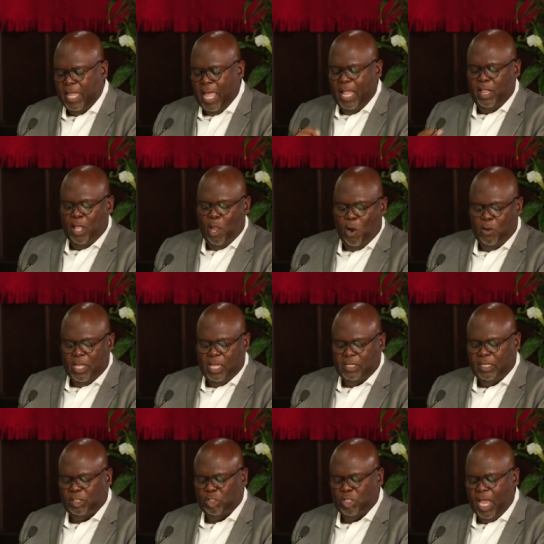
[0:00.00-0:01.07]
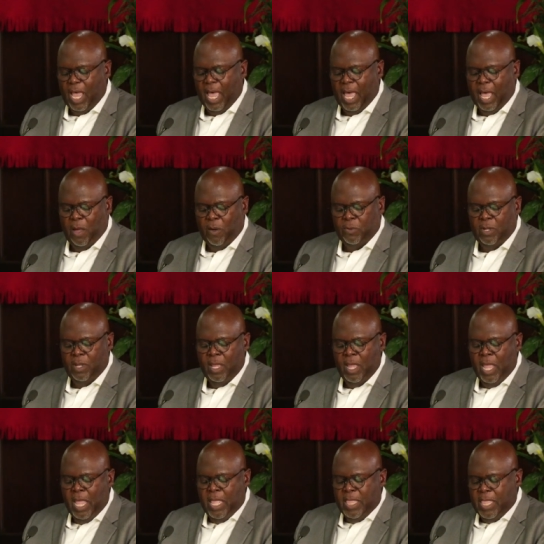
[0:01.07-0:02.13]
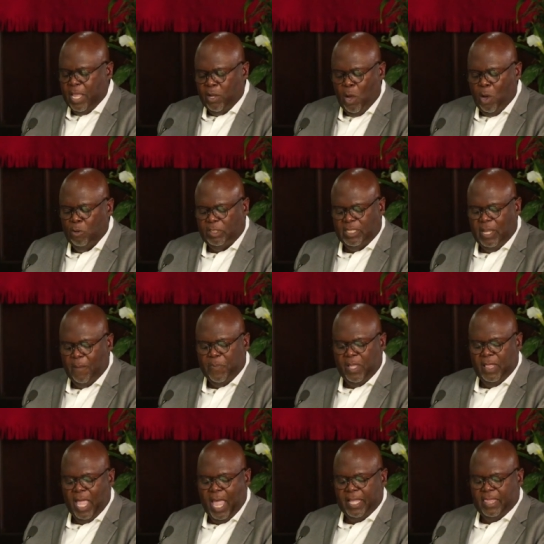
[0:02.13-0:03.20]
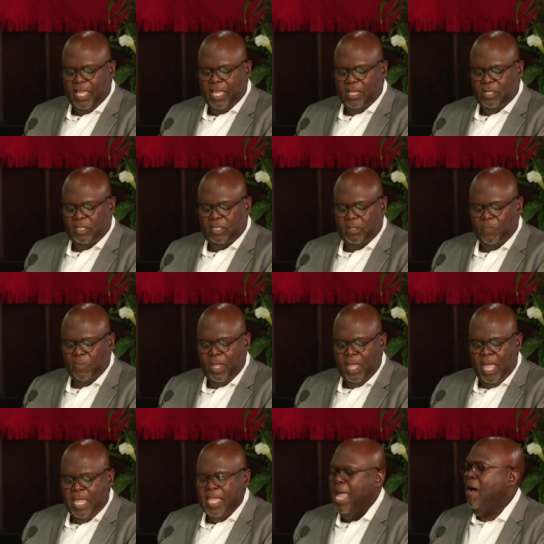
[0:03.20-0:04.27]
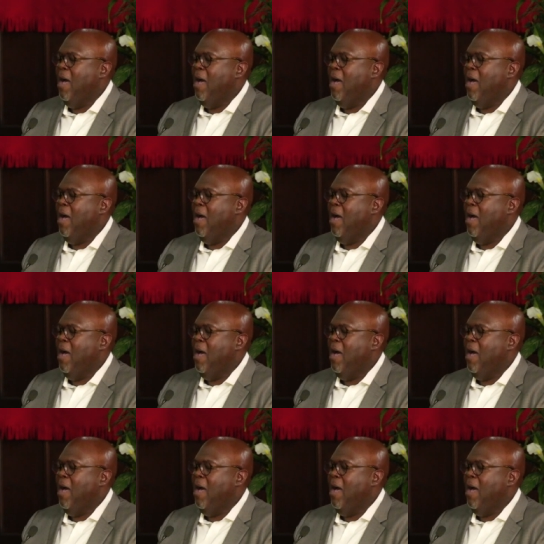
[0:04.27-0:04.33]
I learned as a child that goes something like this Now